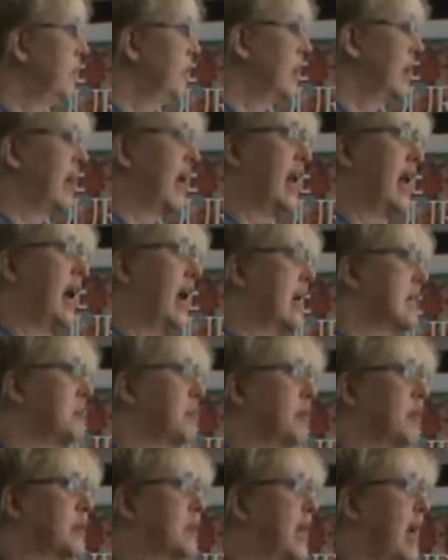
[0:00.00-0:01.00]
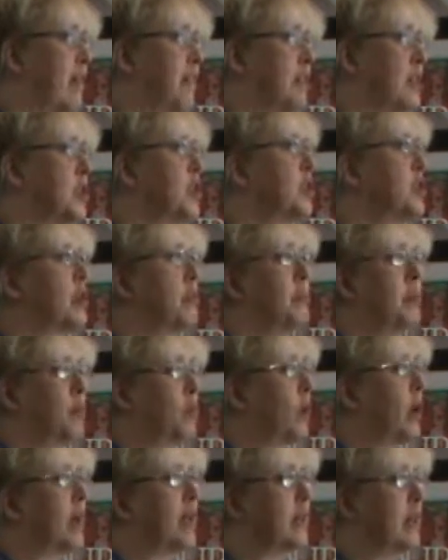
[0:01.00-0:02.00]
A lot of hospitals haven't
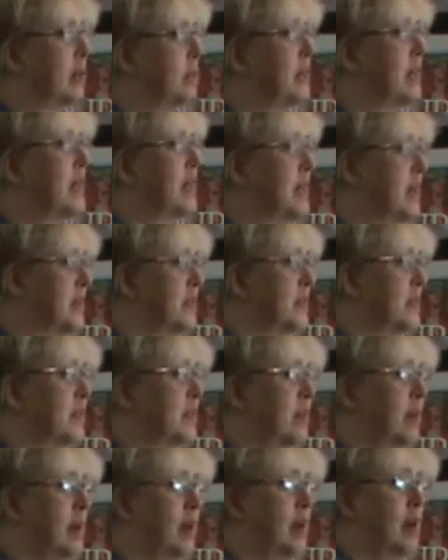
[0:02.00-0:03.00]
determined what a limit is,